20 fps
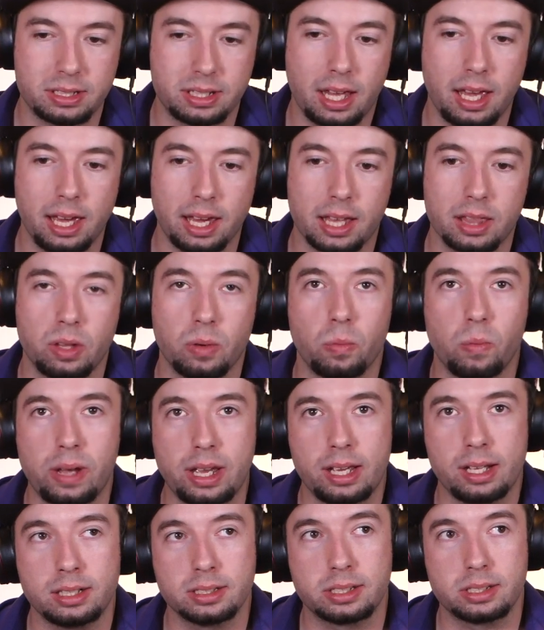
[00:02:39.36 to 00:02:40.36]
saying in the
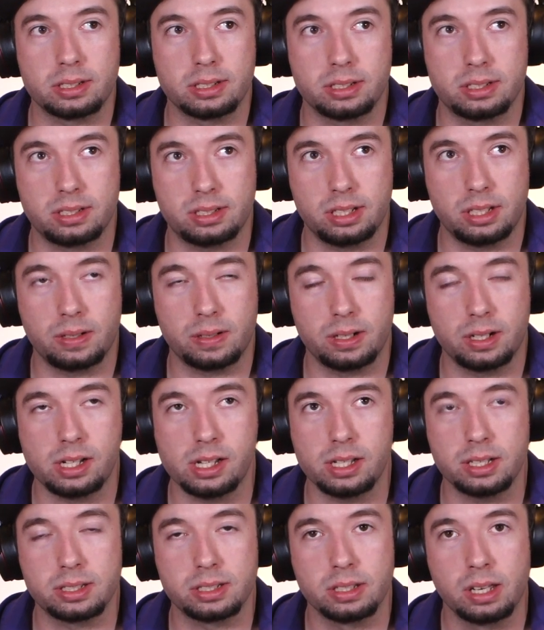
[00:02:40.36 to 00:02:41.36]
Wings
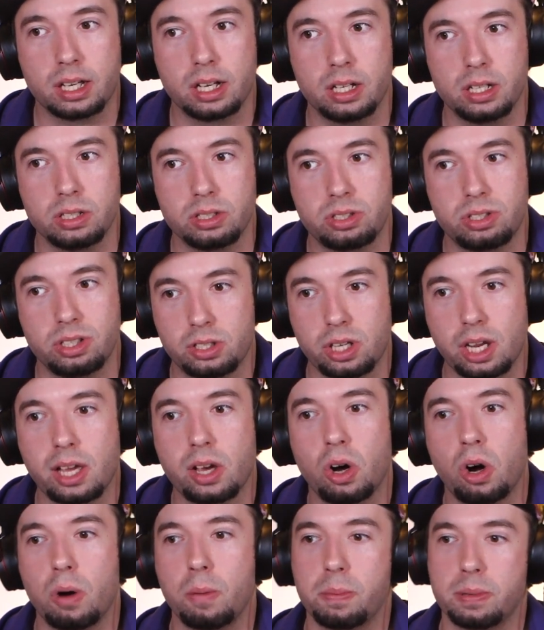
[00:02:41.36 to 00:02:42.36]
series, because
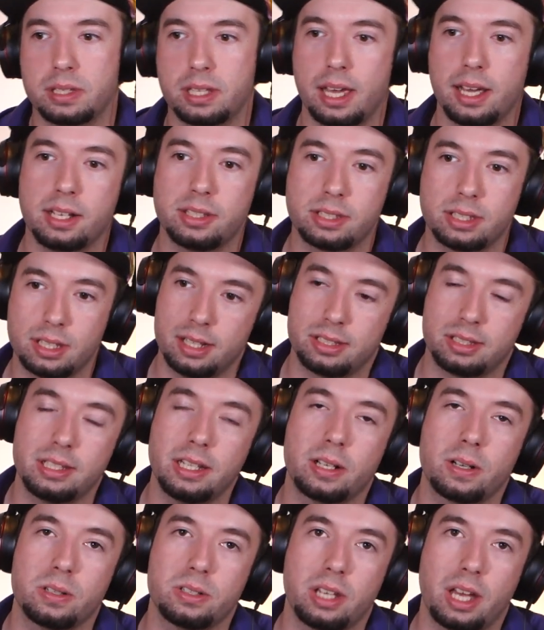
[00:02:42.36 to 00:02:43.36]
J-Hope takes
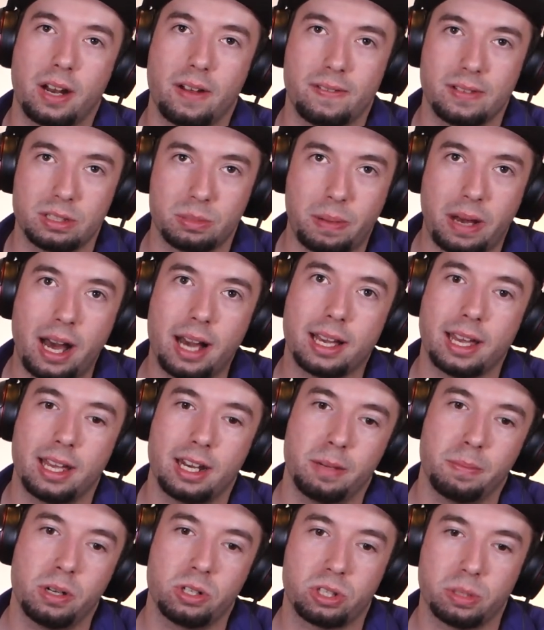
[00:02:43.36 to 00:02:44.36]
Snickers out of his pocket
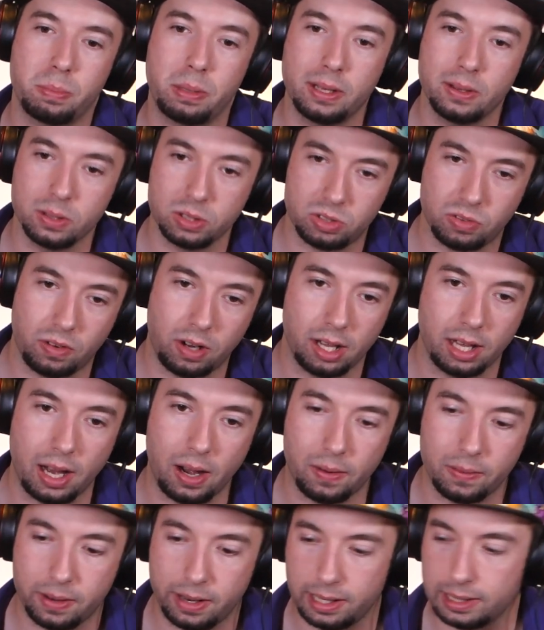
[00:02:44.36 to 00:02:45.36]
and a bunch of pills fall
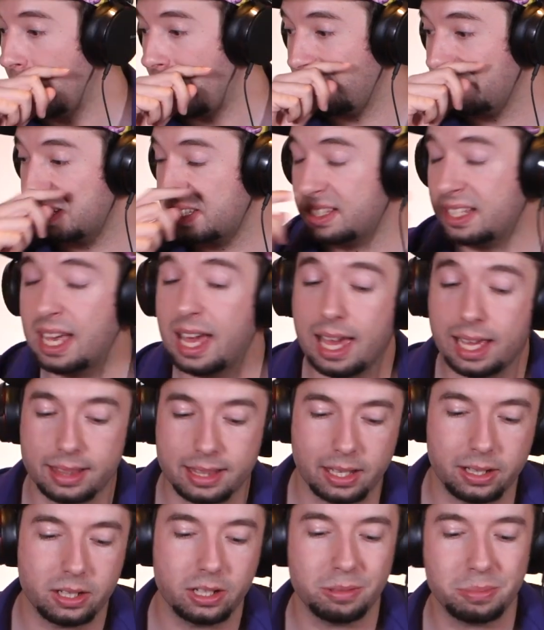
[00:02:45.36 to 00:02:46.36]
out, right? I was saying
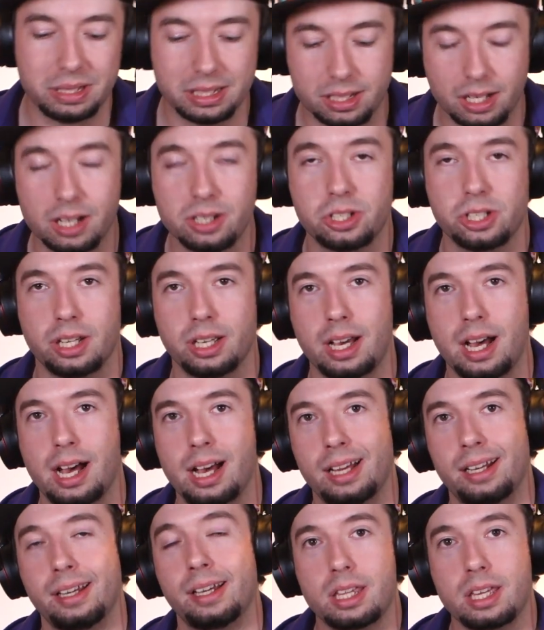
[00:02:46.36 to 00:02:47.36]
they could be touching
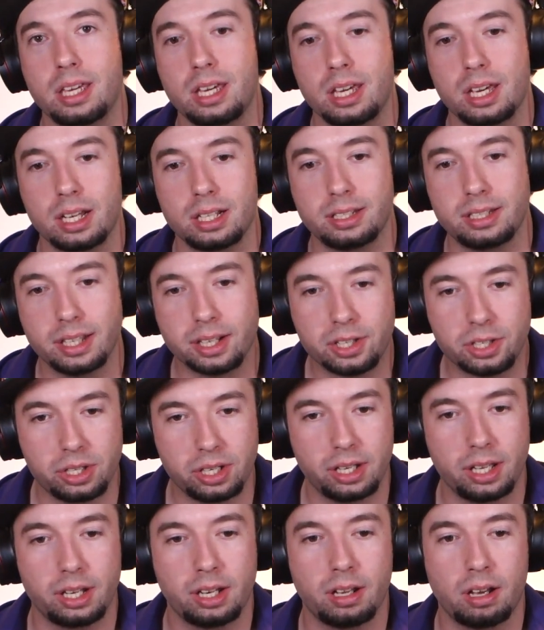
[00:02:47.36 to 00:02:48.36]
on the
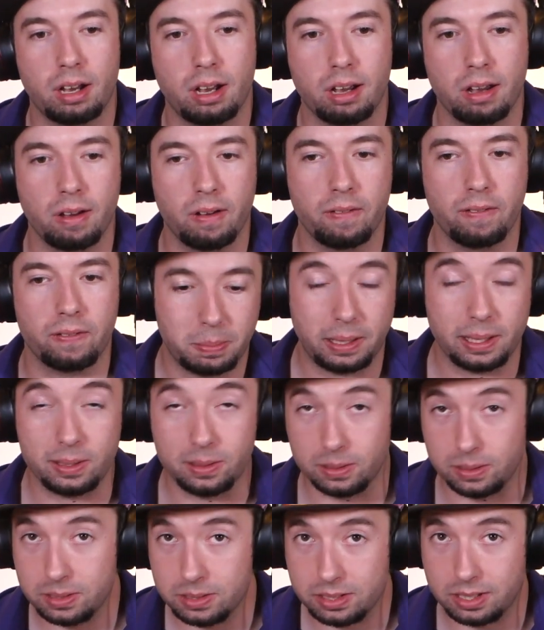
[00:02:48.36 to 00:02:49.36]
addiction of
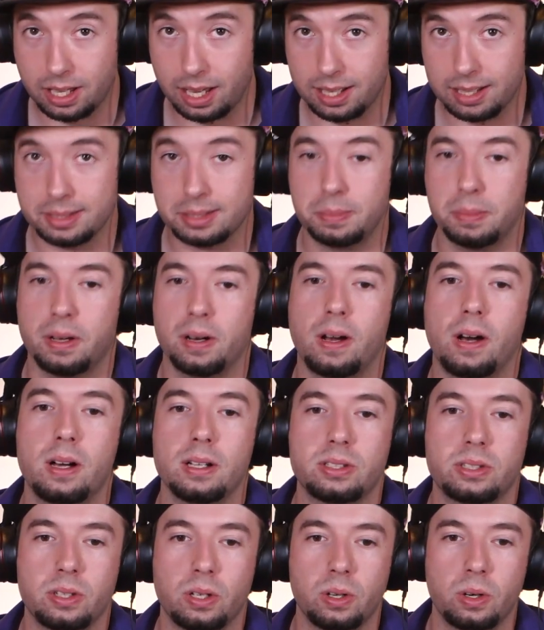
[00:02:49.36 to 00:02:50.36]
pills, yes, but
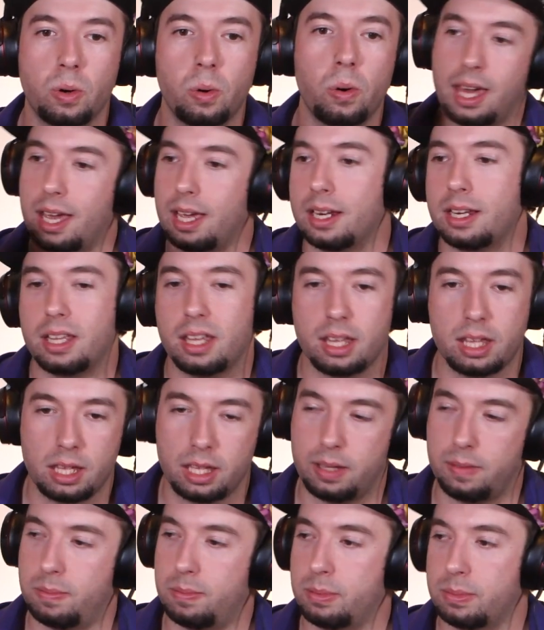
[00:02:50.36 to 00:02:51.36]
also
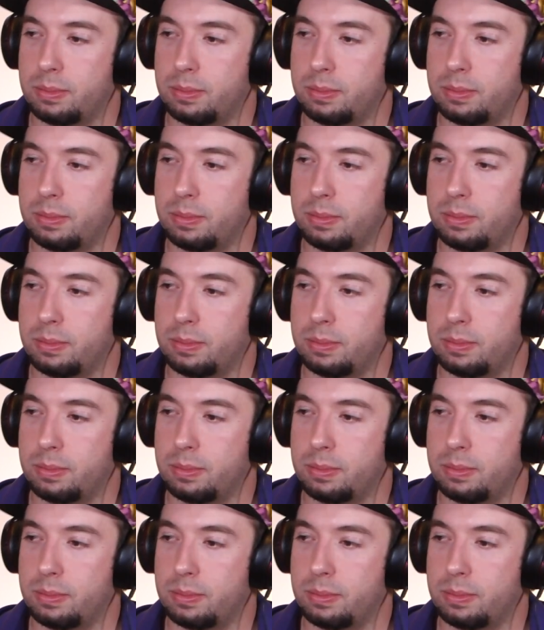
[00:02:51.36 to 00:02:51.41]
candy,